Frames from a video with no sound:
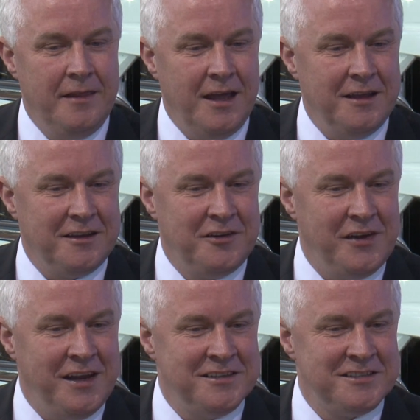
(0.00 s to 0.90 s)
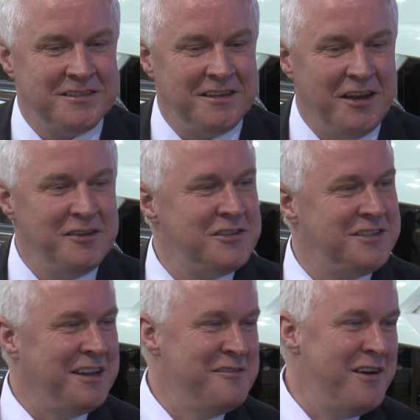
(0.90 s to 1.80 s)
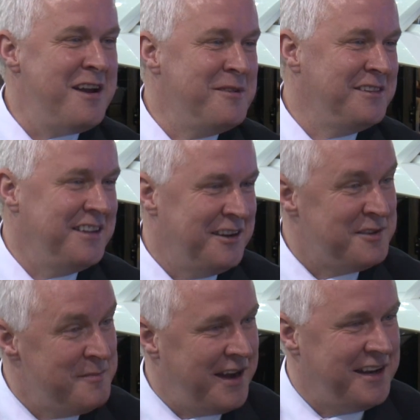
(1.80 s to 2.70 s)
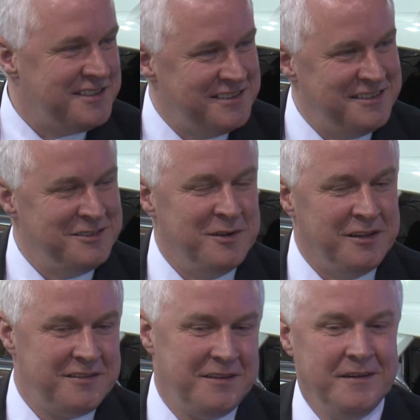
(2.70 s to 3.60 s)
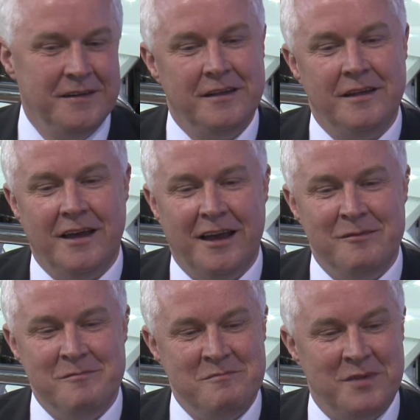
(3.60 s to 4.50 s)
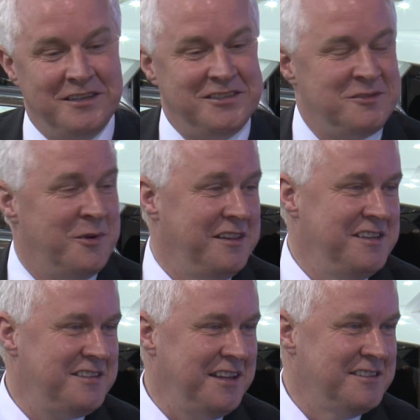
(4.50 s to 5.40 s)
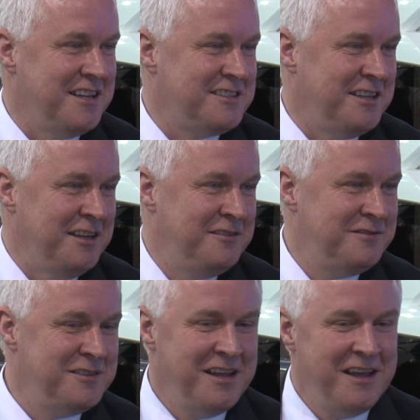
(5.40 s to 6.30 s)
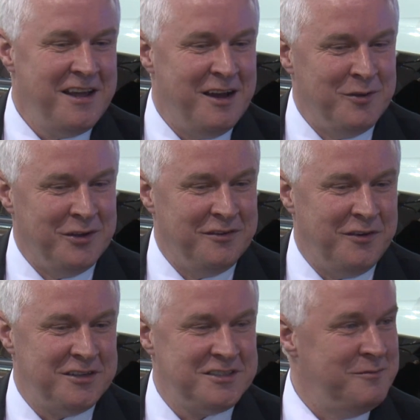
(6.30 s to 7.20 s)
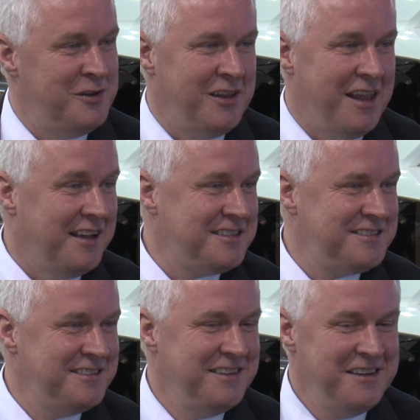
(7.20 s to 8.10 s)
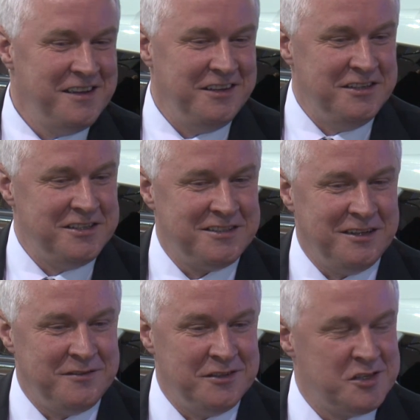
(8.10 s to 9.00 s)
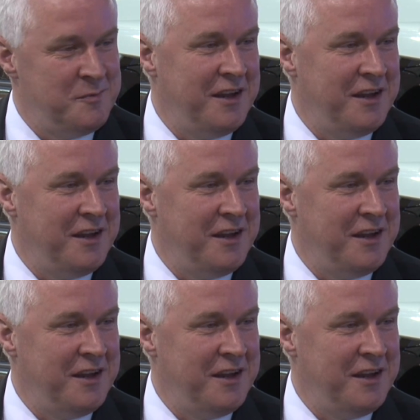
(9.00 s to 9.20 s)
And that creates an interesting environment that you have to manage and deal with. But it's just one of these things, that's life. I'm not the first, I'm not the last. And you just have to